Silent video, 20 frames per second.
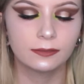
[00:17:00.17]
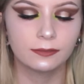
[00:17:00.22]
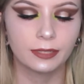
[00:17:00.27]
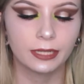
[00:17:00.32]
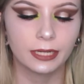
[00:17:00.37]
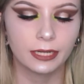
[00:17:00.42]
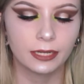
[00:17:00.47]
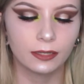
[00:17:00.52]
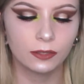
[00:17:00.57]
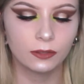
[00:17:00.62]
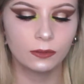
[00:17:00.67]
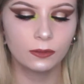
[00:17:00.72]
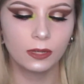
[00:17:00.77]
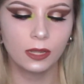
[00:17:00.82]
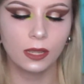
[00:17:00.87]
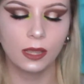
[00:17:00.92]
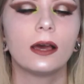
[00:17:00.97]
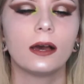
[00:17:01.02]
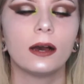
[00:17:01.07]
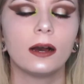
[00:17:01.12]
video.
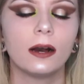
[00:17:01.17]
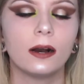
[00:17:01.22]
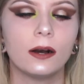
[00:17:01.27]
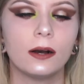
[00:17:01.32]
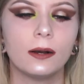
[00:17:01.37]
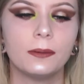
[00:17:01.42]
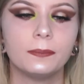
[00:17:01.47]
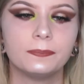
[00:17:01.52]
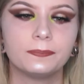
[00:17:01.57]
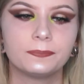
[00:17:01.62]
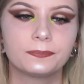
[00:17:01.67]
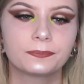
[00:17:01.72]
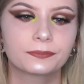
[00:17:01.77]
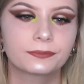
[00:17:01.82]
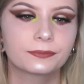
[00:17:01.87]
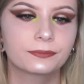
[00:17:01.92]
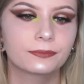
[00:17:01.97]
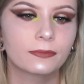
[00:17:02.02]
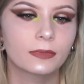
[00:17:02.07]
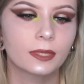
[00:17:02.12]
I
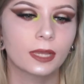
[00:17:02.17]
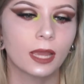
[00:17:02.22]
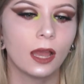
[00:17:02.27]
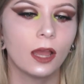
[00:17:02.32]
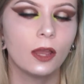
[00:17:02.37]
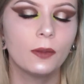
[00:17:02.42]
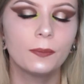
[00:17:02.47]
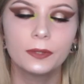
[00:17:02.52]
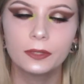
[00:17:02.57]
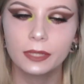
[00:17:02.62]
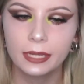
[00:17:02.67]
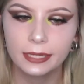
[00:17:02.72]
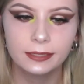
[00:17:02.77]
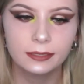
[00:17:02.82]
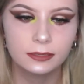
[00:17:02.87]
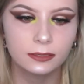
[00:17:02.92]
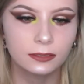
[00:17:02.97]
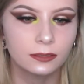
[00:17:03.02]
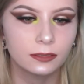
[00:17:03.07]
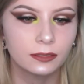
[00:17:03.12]
hope you like
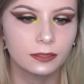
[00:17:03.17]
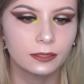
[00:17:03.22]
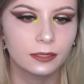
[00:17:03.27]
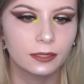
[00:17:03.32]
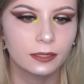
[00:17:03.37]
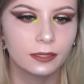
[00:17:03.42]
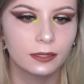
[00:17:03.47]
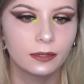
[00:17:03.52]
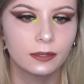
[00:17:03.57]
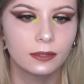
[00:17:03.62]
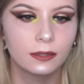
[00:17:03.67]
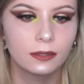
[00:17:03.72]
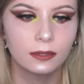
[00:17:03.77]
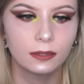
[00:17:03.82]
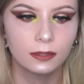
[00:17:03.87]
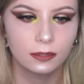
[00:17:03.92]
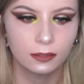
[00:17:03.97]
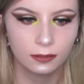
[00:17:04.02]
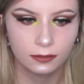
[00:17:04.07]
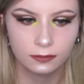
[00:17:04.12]
this look.
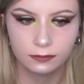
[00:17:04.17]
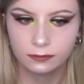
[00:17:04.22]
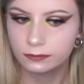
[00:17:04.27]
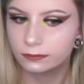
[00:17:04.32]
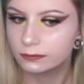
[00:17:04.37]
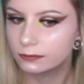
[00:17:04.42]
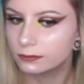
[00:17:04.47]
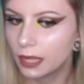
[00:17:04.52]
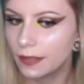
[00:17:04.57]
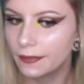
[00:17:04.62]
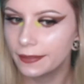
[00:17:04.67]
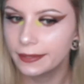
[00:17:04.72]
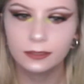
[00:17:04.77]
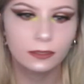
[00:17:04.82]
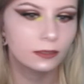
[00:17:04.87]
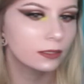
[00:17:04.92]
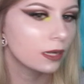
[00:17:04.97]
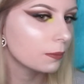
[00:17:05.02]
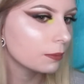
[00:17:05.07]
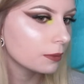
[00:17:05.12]
I think it
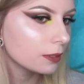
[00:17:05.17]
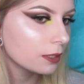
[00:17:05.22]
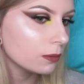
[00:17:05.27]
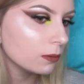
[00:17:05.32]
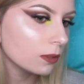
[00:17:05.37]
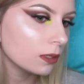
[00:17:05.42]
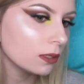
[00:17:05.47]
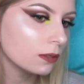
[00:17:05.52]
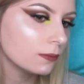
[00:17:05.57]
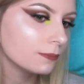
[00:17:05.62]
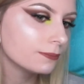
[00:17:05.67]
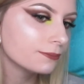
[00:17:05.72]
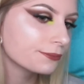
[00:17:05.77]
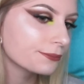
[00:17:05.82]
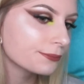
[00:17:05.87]
turned out pretty well.